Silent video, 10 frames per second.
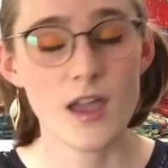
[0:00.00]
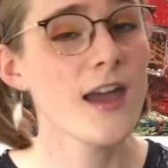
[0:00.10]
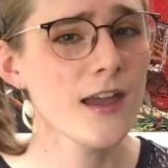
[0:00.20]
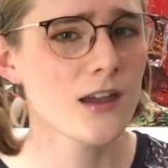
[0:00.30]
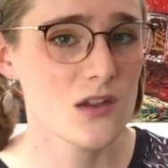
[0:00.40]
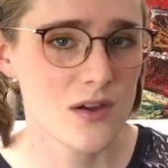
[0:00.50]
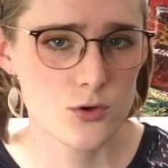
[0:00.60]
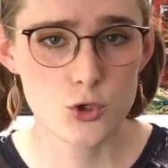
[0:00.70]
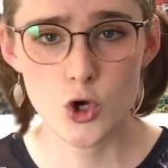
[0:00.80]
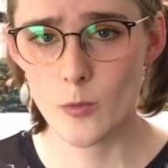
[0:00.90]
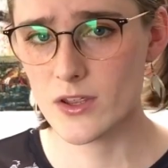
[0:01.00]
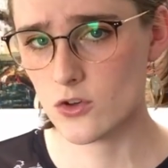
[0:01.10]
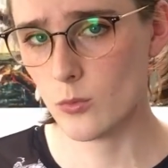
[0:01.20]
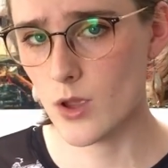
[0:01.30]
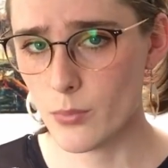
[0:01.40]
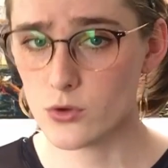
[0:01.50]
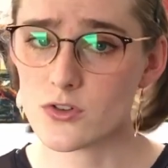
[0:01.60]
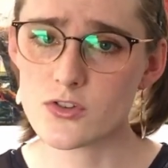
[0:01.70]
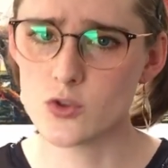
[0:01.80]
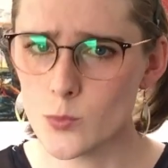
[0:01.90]
Hey, I found your comment on my
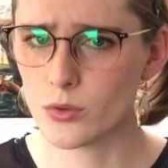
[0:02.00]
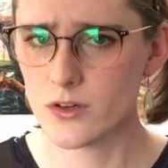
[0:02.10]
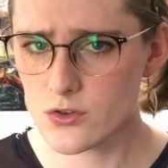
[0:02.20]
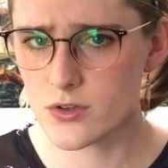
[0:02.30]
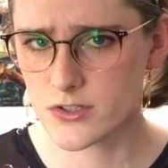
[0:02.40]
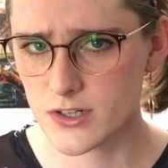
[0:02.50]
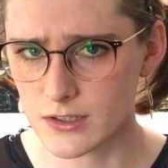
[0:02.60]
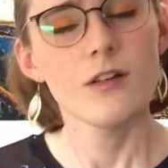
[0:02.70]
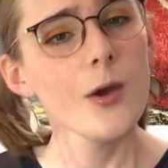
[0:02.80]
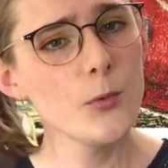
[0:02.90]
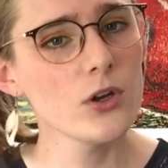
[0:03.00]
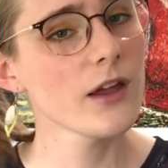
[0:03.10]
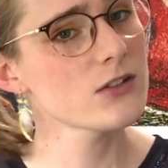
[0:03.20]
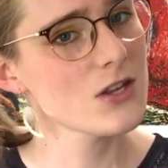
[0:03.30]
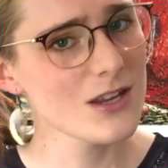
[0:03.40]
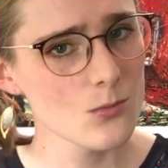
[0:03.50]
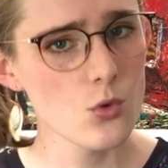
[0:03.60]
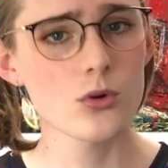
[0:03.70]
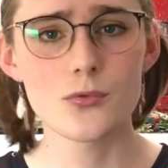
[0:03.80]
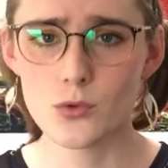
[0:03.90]
post super interesting. I would like to hear
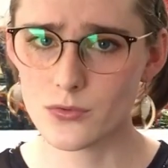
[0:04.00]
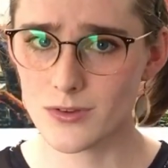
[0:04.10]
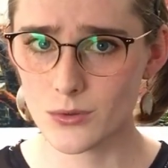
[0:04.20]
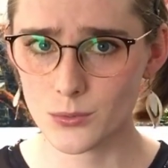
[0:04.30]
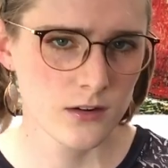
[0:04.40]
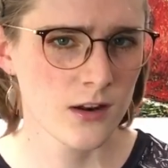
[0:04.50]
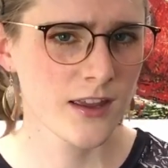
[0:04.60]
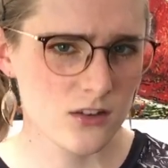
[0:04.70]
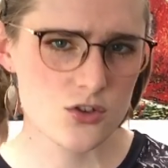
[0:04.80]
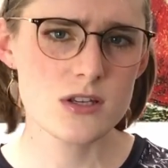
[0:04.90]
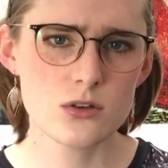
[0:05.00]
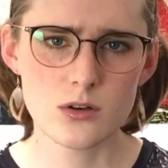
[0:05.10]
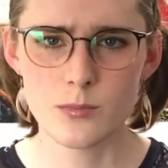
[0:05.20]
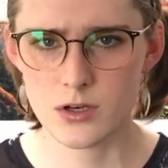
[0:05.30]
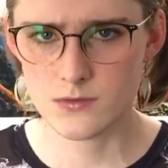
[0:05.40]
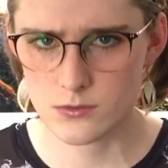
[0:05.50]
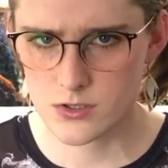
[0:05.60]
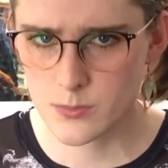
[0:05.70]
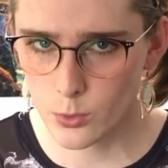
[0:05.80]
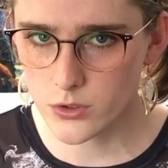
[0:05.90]
more of your view. And I actually got a bit of a
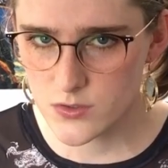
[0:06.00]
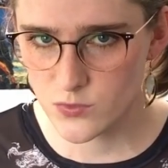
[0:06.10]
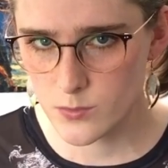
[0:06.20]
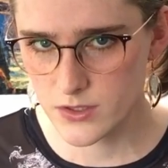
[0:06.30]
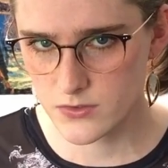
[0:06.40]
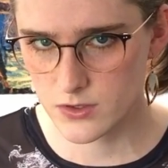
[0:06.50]
response from this